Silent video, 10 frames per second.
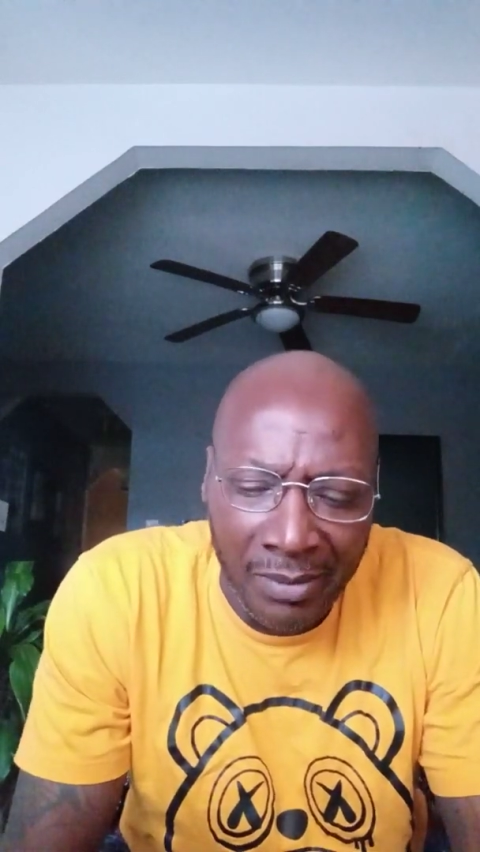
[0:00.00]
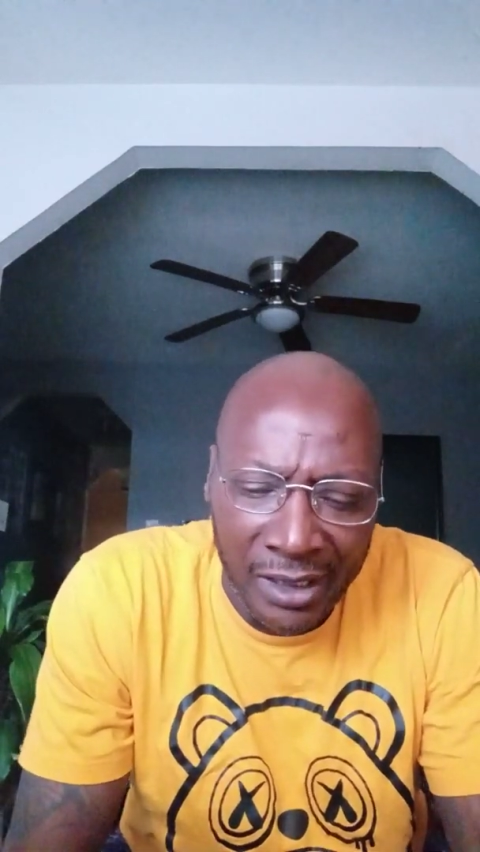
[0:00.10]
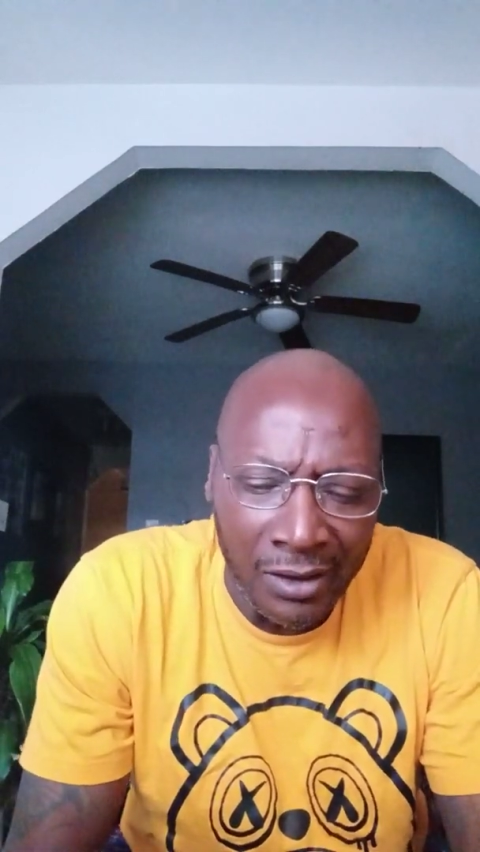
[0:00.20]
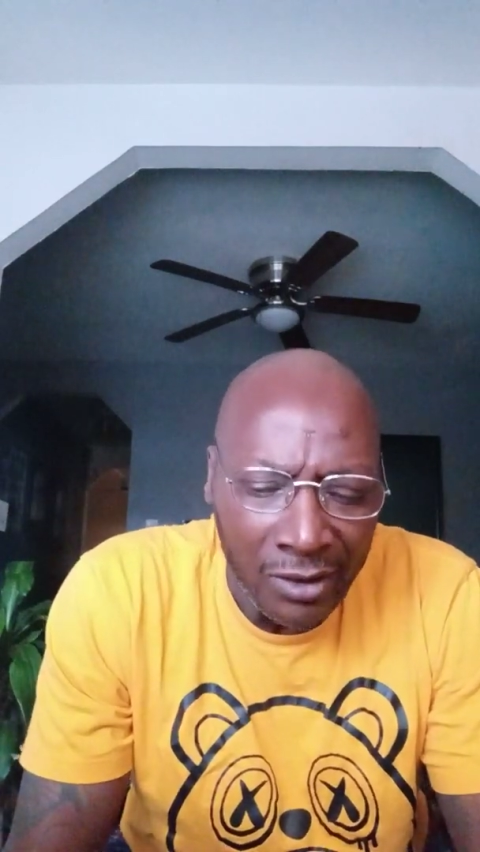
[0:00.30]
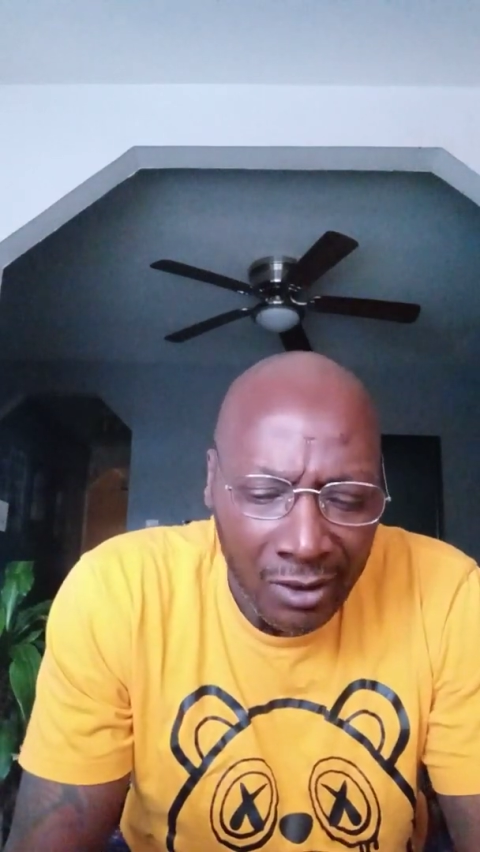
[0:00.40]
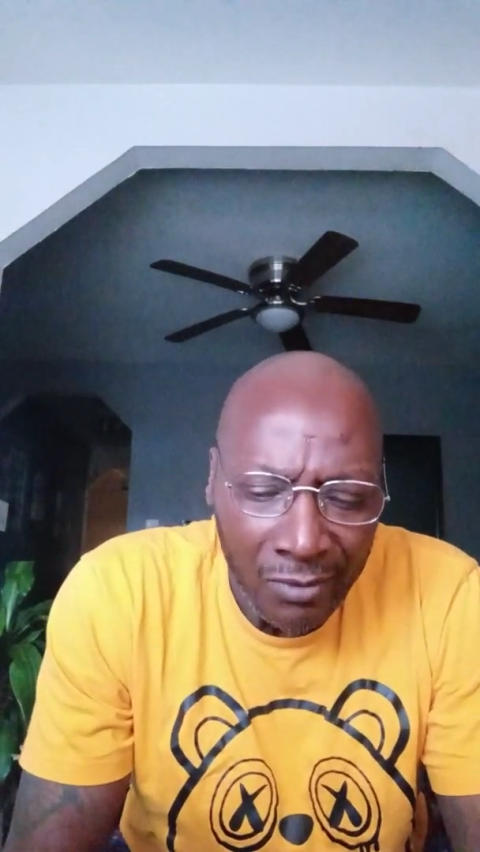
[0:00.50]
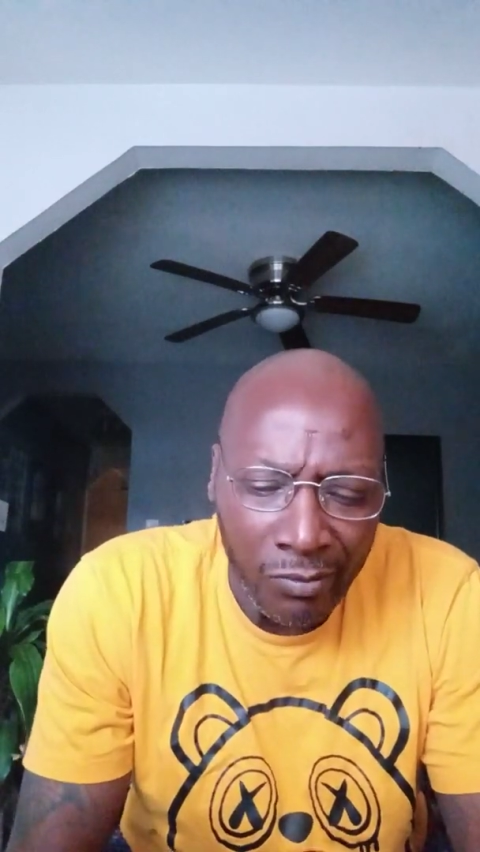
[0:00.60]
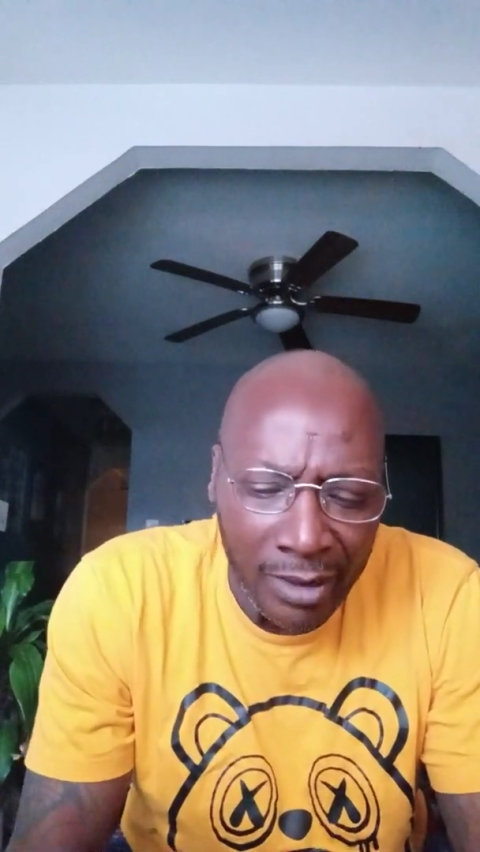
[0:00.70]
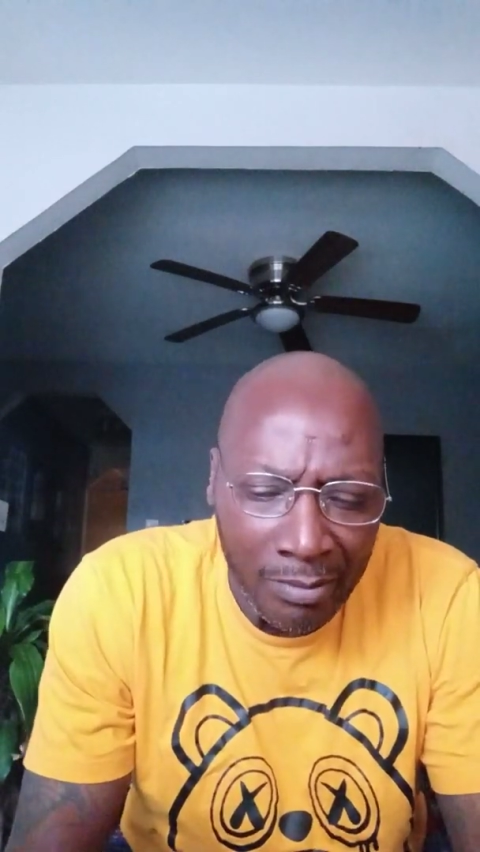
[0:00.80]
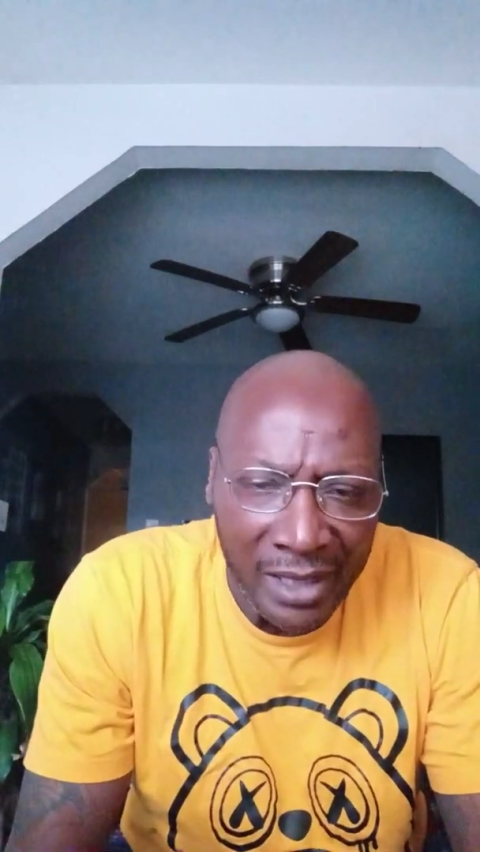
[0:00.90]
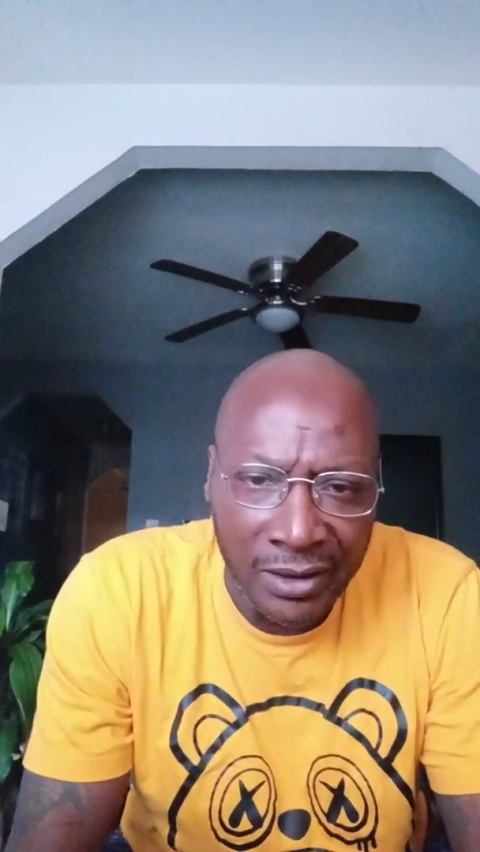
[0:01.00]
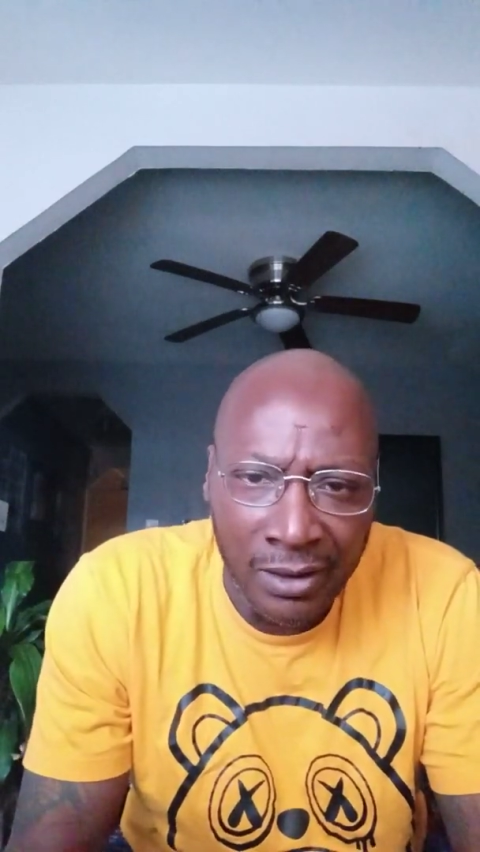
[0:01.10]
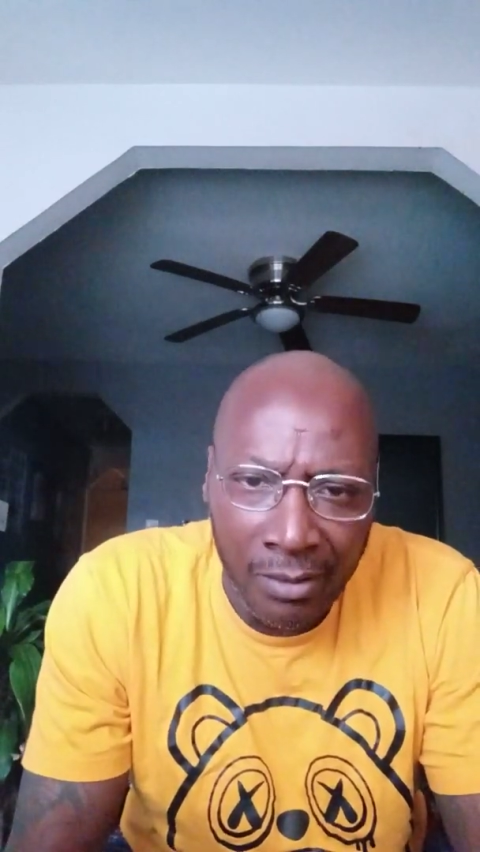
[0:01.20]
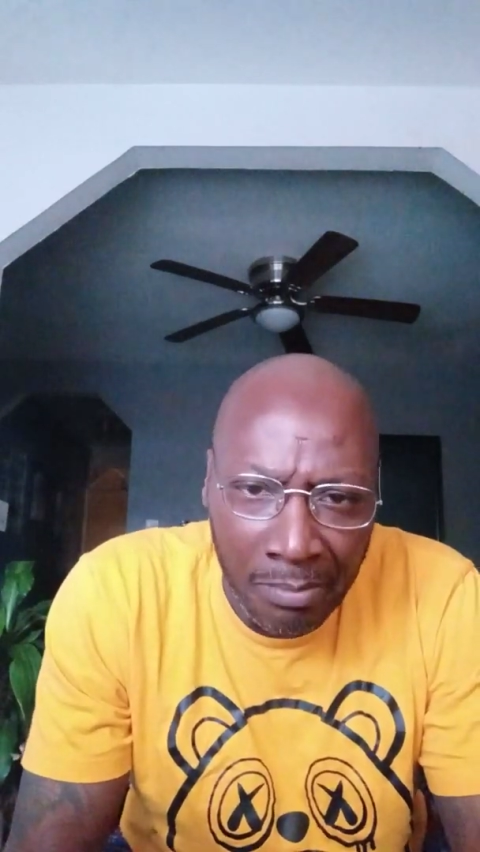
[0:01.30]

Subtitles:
But we missing